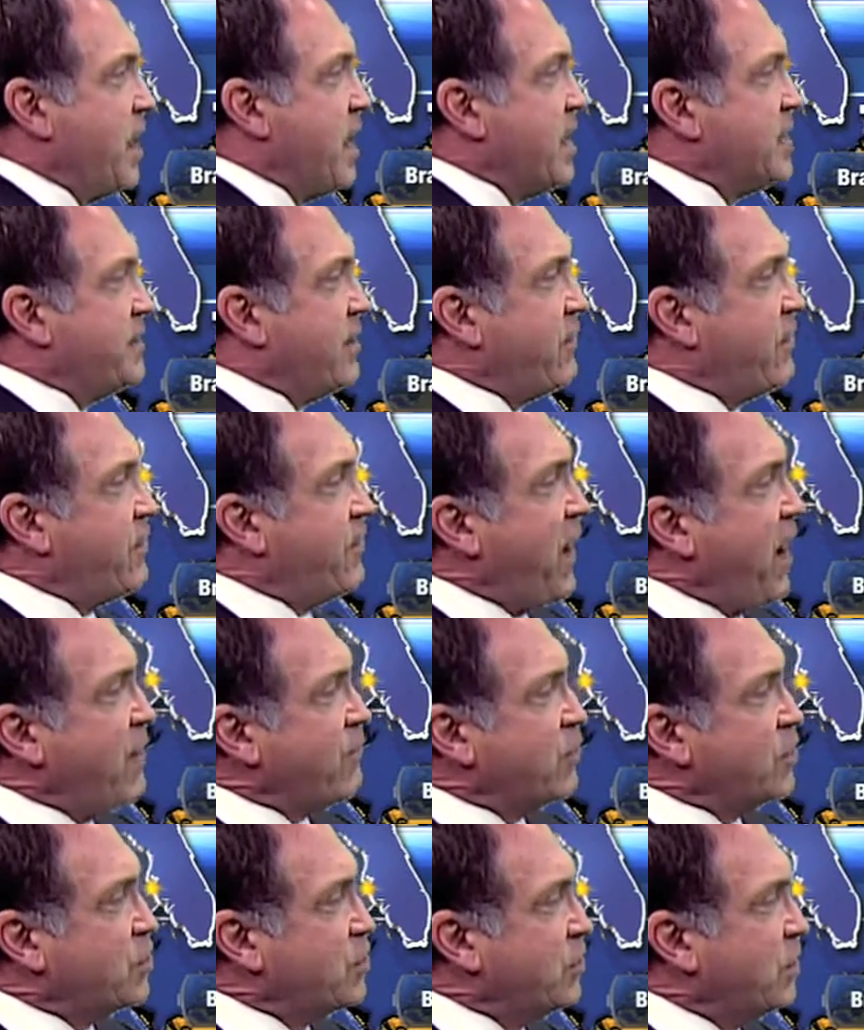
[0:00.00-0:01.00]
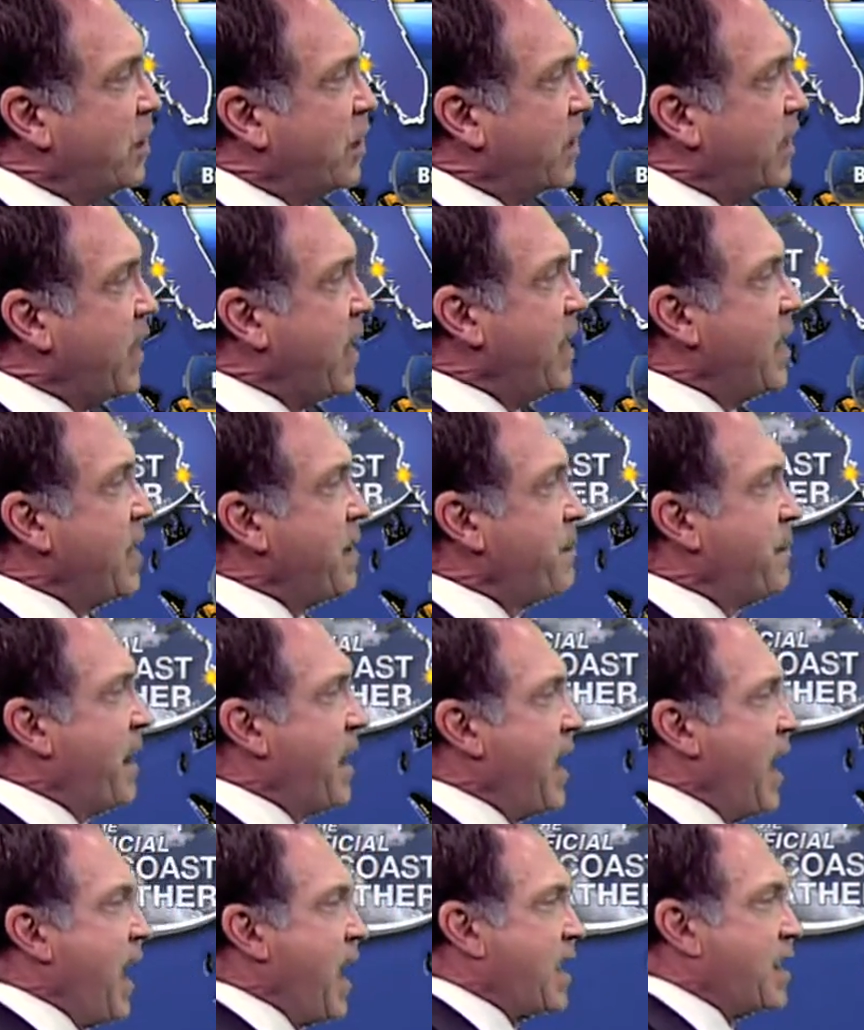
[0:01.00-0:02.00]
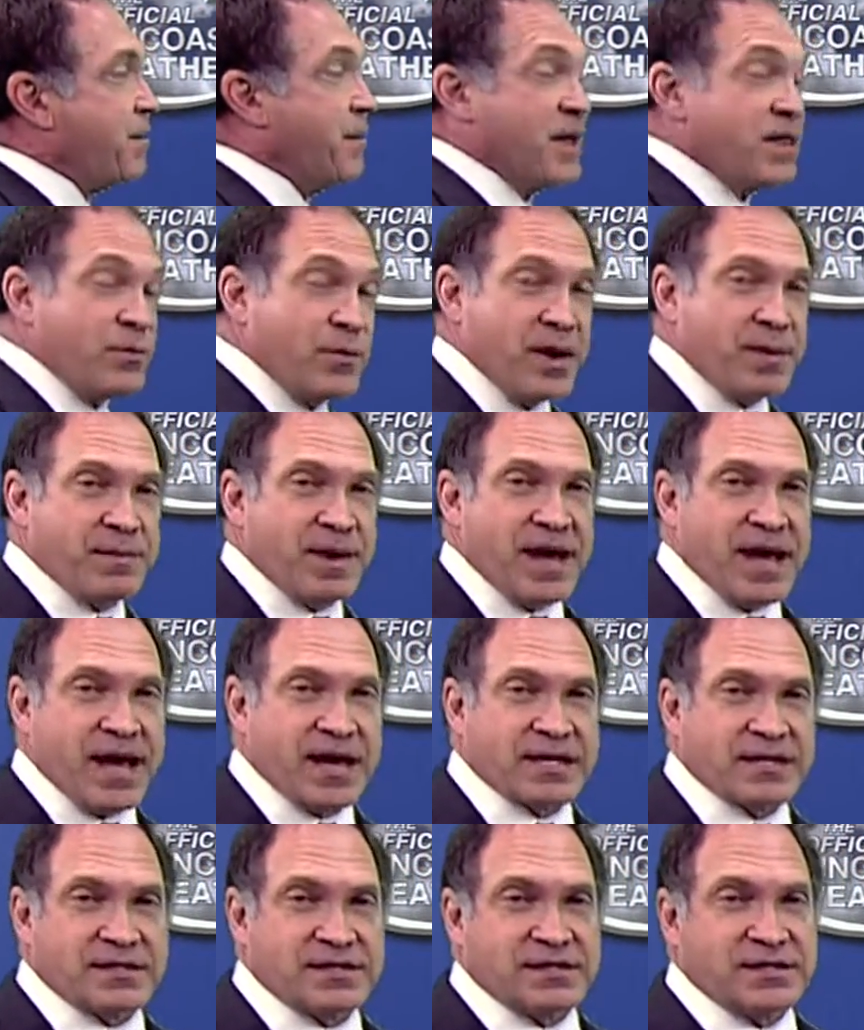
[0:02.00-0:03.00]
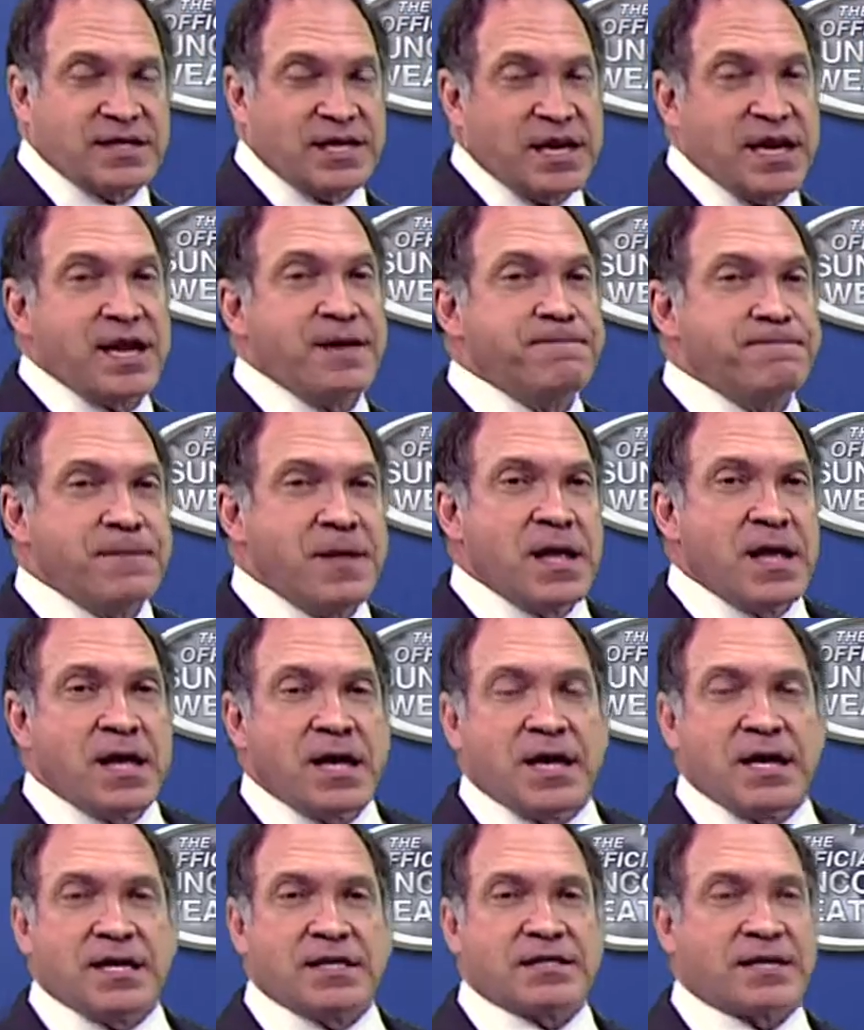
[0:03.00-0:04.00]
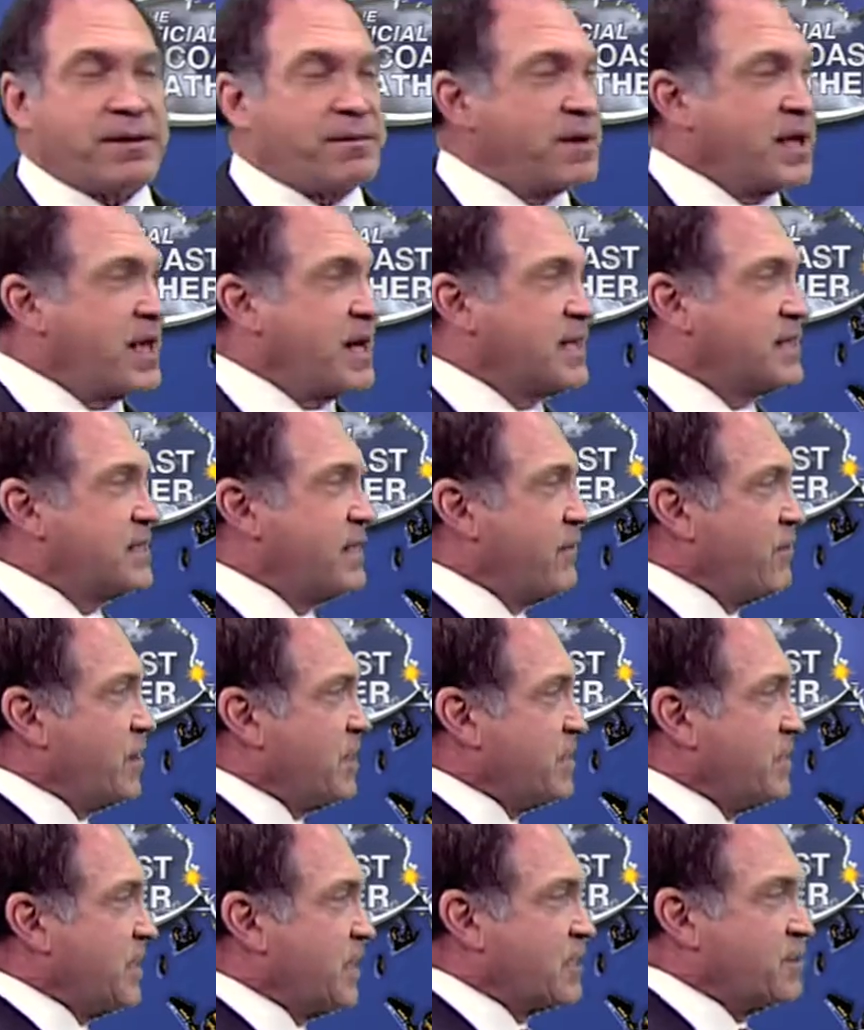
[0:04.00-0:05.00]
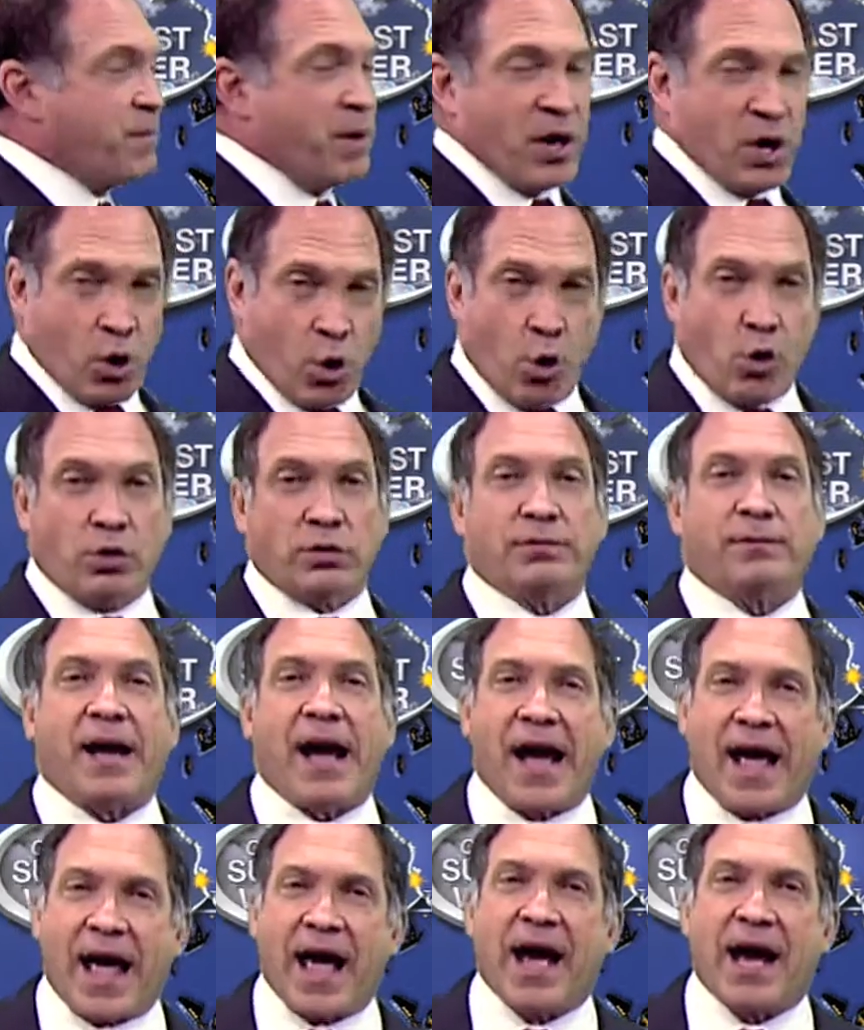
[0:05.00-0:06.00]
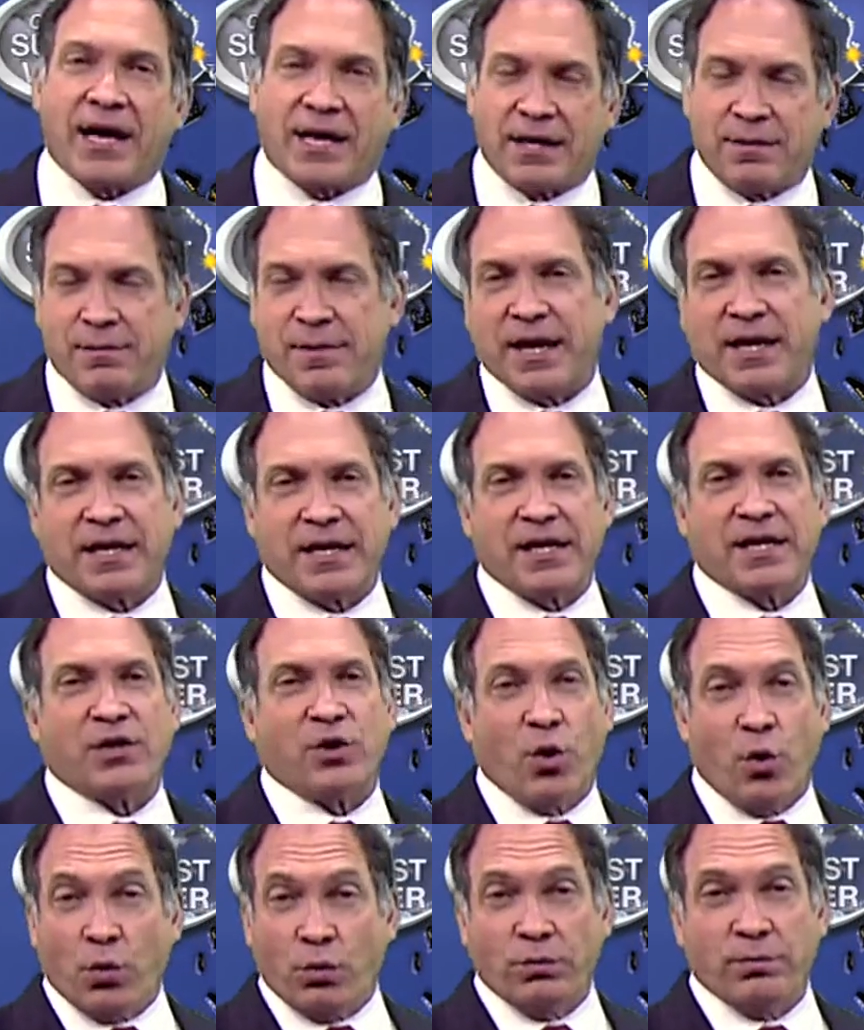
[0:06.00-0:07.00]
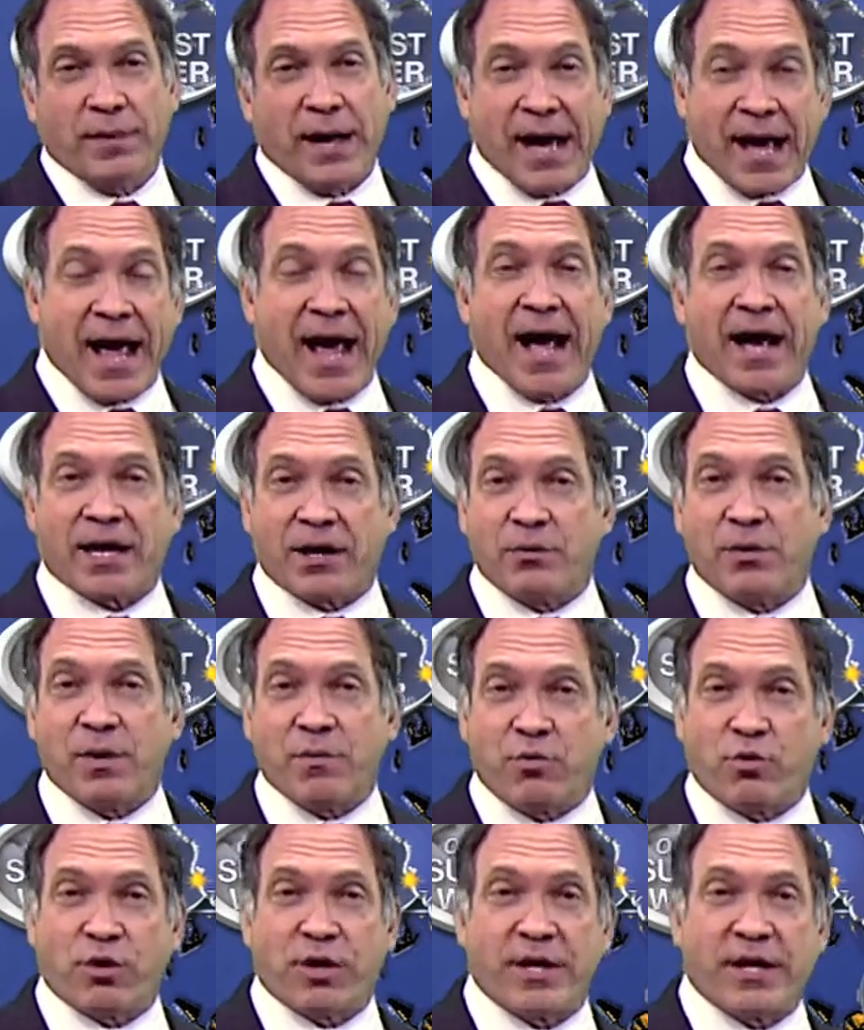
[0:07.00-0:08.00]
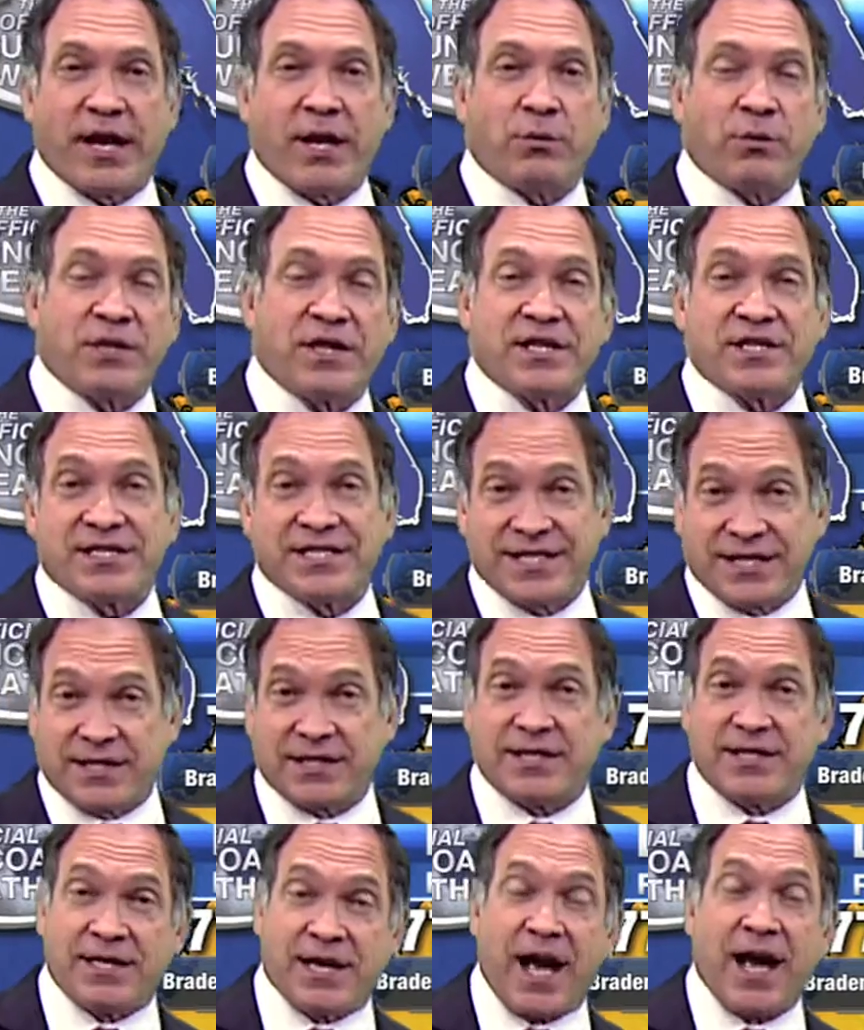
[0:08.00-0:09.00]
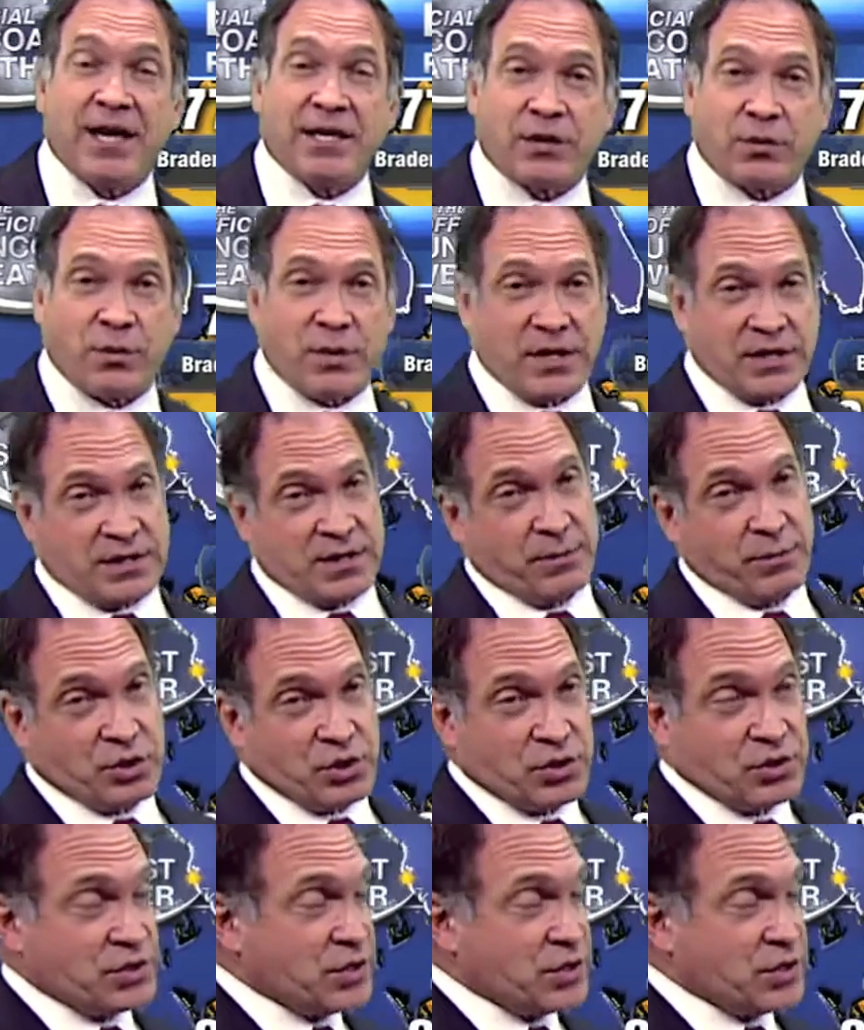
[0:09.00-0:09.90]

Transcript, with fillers: 75 Chula, Arcadia, Myakka. By the way, Myakka City is coming in at 76, but Old Myakka, Becky and Old Myakka reported in with a 69 degree temperature.